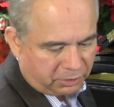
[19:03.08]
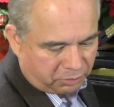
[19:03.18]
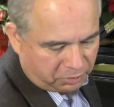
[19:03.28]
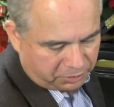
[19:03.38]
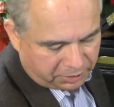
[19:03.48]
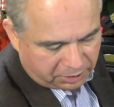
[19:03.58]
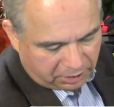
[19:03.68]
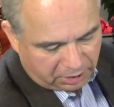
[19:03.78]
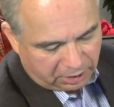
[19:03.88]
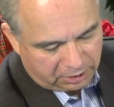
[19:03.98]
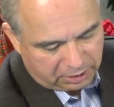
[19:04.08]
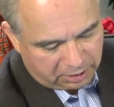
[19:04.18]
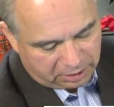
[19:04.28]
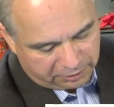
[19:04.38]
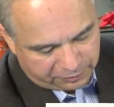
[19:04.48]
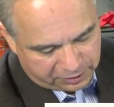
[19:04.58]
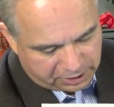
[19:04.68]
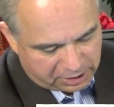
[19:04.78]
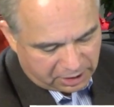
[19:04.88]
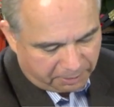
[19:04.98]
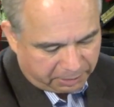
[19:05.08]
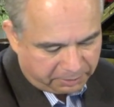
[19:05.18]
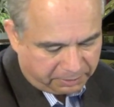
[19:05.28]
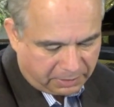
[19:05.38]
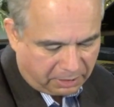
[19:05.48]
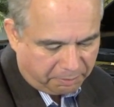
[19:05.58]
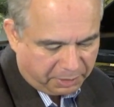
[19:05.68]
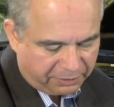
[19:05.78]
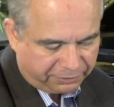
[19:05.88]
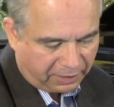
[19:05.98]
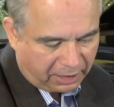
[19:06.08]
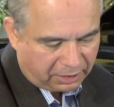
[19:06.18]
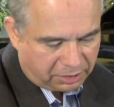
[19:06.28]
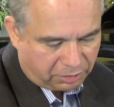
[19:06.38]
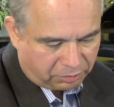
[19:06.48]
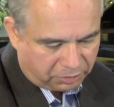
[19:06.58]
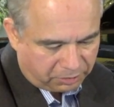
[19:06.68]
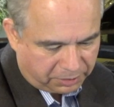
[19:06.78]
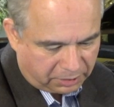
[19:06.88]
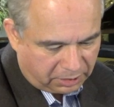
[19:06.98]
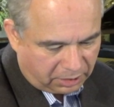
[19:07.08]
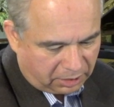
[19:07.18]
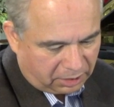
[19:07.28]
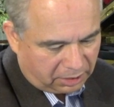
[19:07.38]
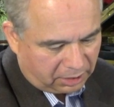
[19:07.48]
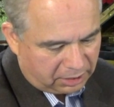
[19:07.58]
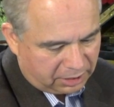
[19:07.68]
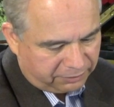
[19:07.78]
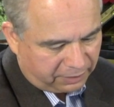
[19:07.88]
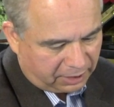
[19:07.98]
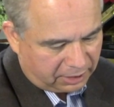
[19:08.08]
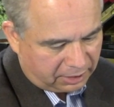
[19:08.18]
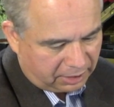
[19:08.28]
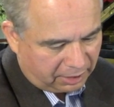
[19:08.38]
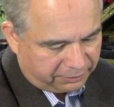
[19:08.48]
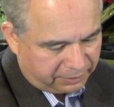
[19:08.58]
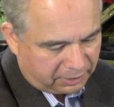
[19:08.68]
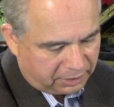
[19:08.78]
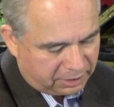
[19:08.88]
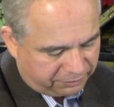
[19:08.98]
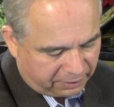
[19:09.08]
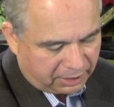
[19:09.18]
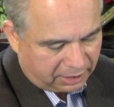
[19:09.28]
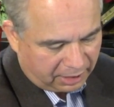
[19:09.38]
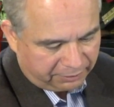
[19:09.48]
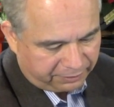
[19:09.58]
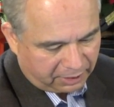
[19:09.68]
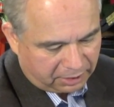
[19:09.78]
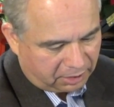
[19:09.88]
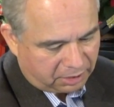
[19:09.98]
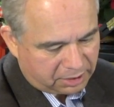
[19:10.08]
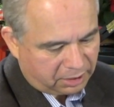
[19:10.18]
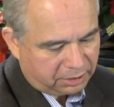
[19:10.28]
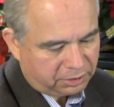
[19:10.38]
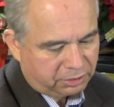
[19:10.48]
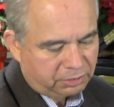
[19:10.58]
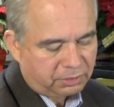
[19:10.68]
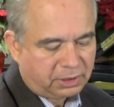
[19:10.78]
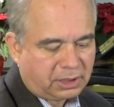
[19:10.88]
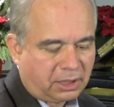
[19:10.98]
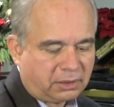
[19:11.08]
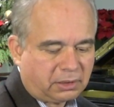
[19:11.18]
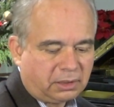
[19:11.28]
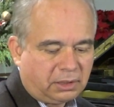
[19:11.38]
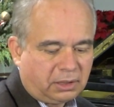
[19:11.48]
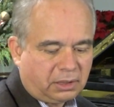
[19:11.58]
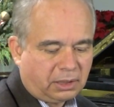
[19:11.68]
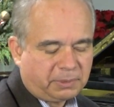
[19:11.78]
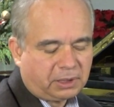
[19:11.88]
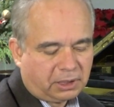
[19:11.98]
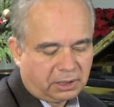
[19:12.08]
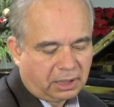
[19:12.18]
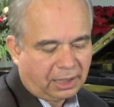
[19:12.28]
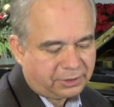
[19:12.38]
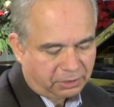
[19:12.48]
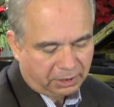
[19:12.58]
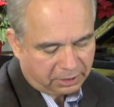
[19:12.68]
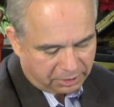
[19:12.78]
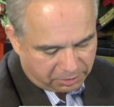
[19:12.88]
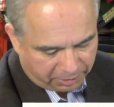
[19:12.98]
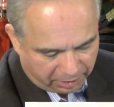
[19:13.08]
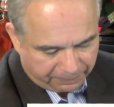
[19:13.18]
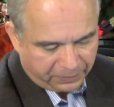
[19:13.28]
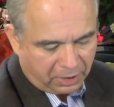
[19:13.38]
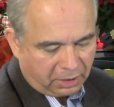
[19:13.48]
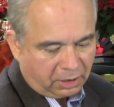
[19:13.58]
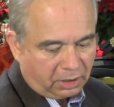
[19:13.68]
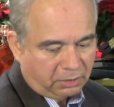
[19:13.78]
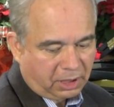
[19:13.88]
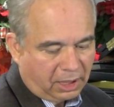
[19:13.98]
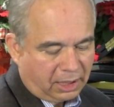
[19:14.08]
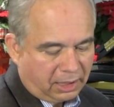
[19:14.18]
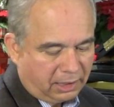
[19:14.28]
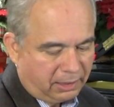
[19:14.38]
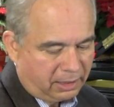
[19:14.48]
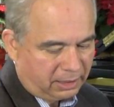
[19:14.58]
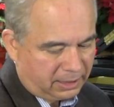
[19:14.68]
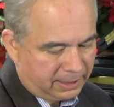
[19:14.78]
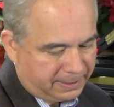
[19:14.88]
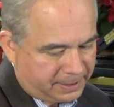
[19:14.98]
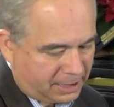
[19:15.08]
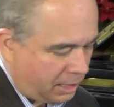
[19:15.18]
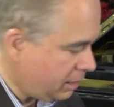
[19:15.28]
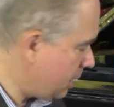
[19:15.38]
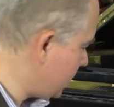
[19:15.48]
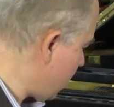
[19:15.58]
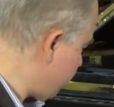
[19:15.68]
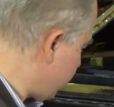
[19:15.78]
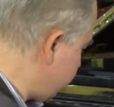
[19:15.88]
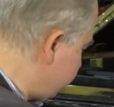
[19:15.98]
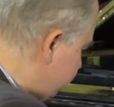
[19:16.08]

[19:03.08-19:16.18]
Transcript: the root in the first example. B flat is a root, and then D flat and F flat are assigned to the tenor. I mean the alto and the soprano. Okay, second example.